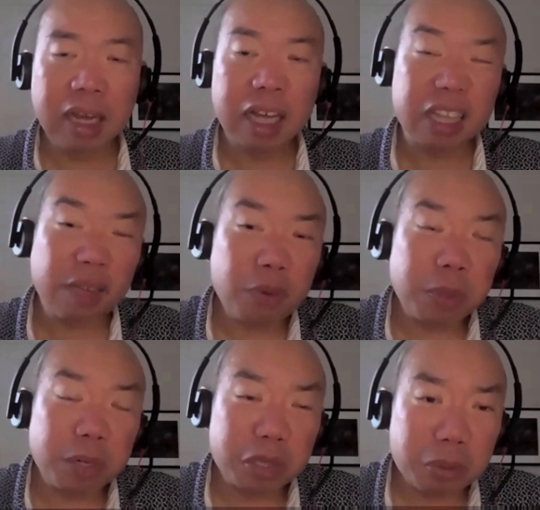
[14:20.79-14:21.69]
I think if
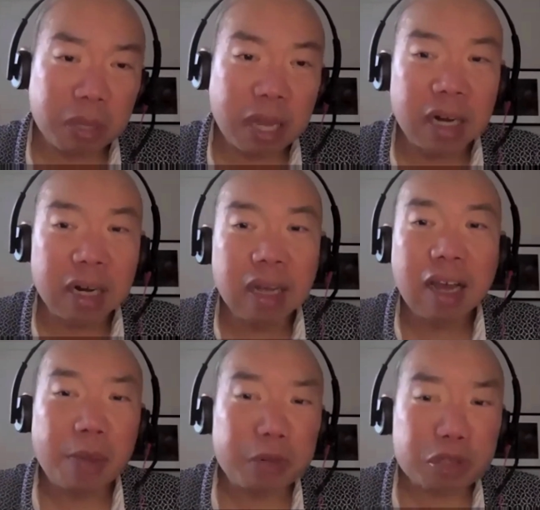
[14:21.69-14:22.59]
you're going to do that,
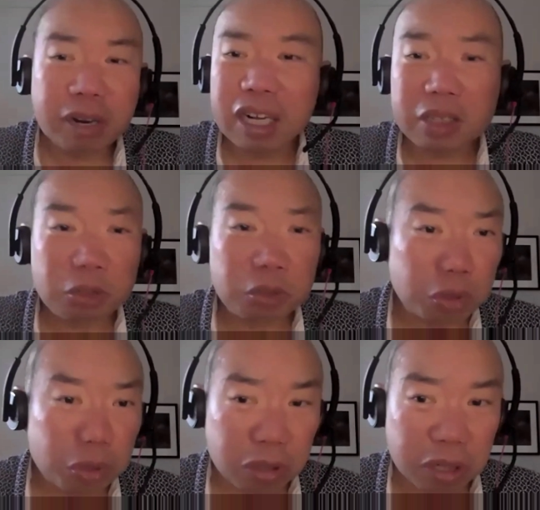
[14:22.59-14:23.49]
I would try and cut down on
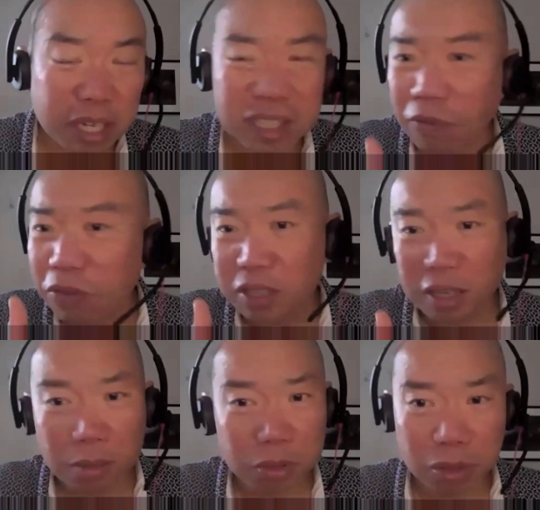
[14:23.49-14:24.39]
your sugar. That's the first
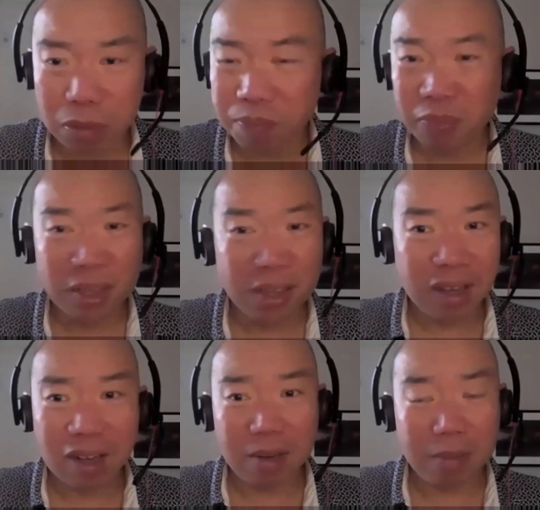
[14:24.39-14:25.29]
thing I would do,
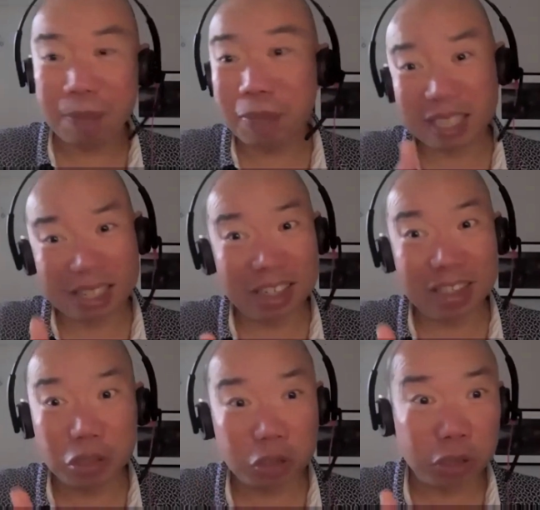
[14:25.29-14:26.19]
and particularly
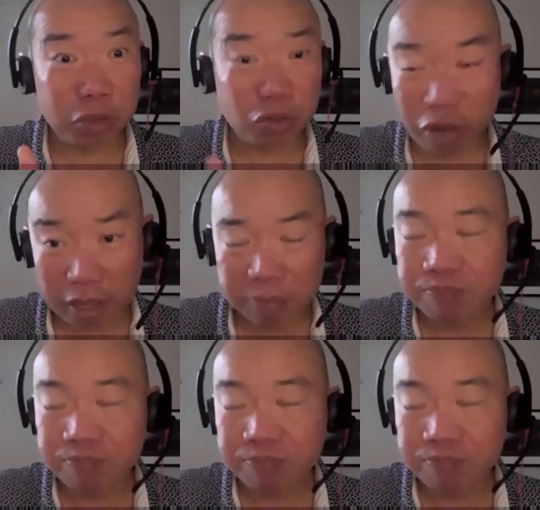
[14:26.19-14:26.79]
the sugar you drink,